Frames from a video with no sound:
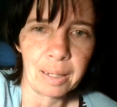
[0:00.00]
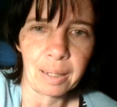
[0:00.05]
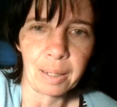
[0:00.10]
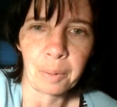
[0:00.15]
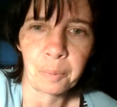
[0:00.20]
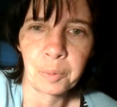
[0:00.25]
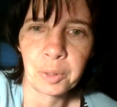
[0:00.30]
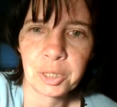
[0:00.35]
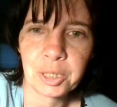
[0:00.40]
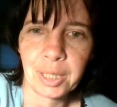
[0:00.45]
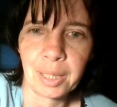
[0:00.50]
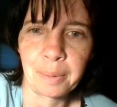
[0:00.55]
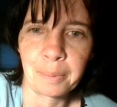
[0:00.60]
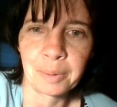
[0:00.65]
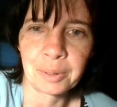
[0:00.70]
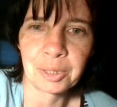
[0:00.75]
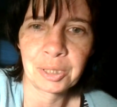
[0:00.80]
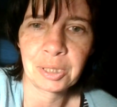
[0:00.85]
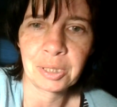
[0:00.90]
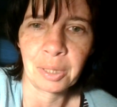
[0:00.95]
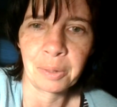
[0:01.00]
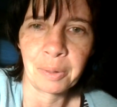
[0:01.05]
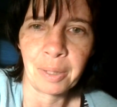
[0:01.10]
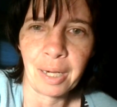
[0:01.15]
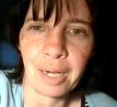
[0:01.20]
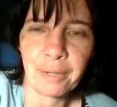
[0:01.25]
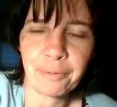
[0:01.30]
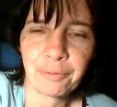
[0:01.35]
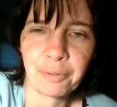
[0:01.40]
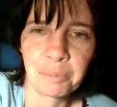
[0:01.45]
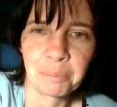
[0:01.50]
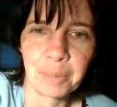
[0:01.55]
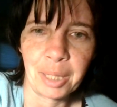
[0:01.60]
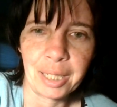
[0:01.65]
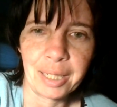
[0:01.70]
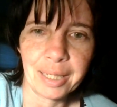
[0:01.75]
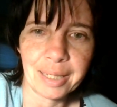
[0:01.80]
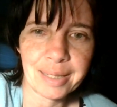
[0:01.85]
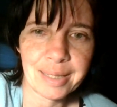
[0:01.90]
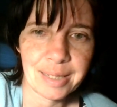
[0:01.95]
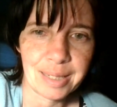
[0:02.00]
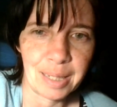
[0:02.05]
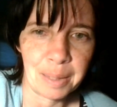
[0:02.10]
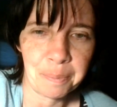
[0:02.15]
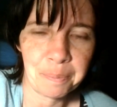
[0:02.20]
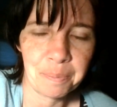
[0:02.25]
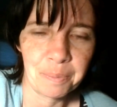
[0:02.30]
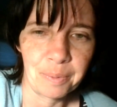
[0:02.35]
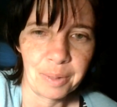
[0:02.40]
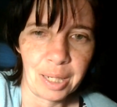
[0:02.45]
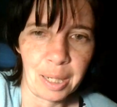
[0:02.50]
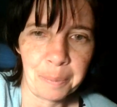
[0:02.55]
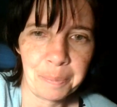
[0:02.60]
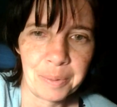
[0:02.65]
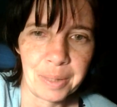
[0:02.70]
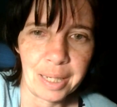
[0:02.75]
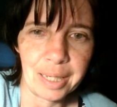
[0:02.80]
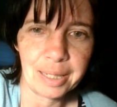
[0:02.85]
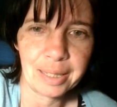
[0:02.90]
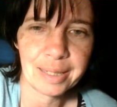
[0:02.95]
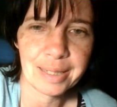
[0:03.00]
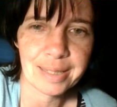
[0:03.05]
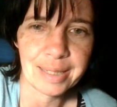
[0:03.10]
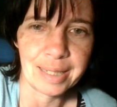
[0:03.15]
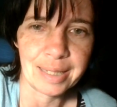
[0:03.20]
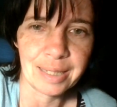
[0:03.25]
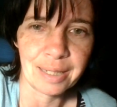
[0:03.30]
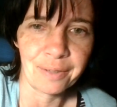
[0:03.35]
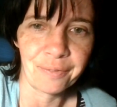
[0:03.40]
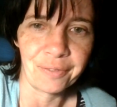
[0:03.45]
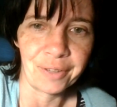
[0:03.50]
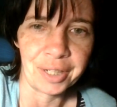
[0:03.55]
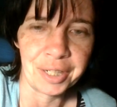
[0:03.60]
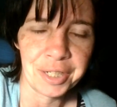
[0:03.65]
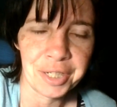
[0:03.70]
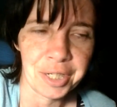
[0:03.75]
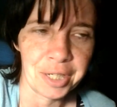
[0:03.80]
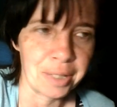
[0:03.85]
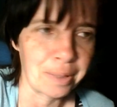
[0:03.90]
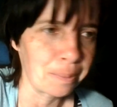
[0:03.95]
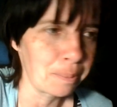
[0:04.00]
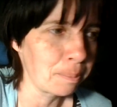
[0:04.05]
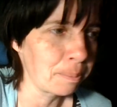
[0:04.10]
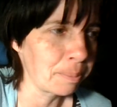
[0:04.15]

which I will show off in my next update, because I did finish it,